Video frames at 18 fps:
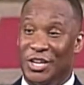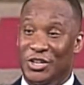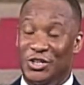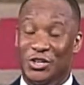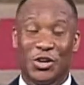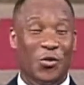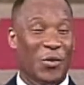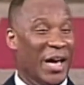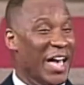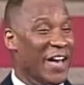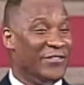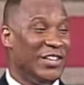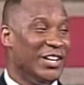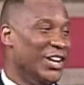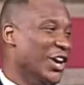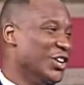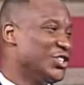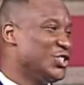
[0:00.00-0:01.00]
You don't have
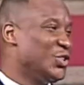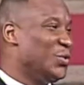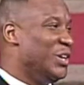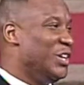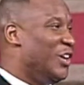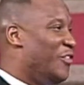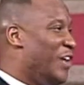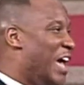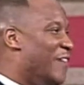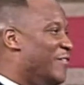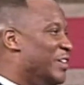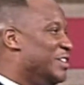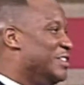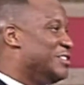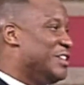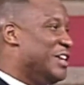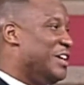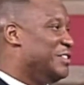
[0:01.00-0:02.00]
the luxury of
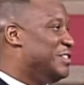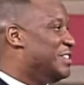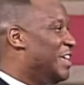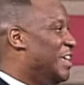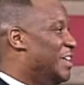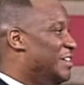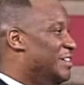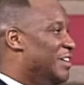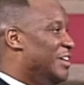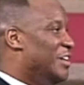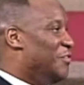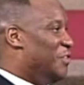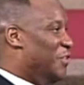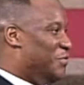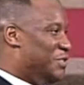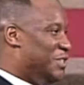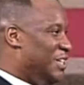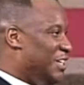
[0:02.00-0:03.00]
having, say, 10,
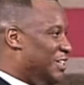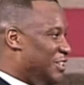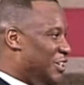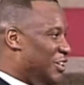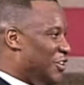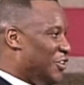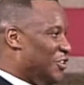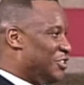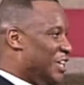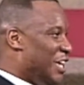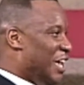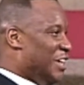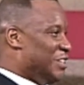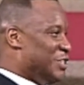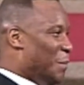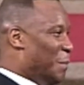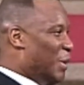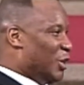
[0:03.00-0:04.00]
15 years
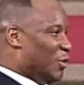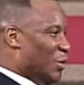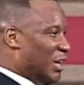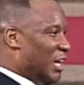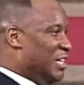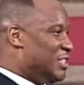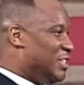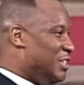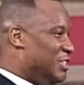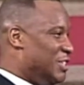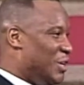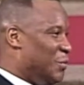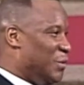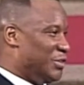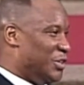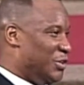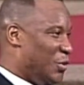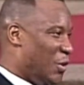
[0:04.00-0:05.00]
to build a relationship
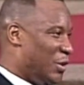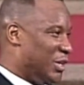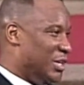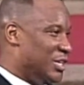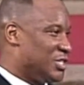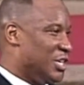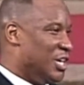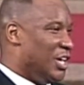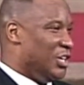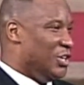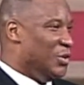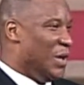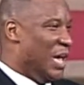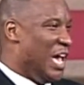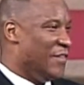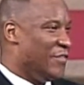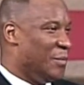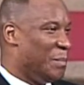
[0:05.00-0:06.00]
with an audience. You
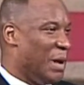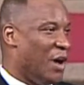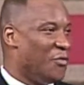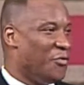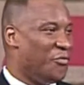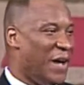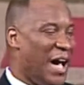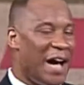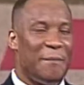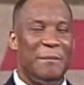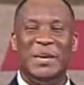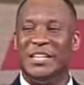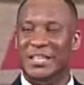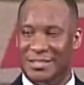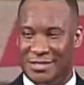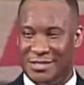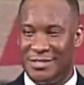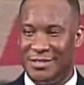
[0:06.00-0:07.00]
have about 5
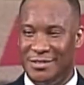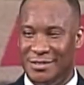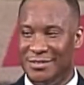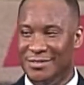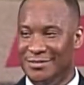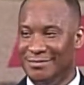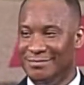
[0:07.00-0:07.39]
minutes.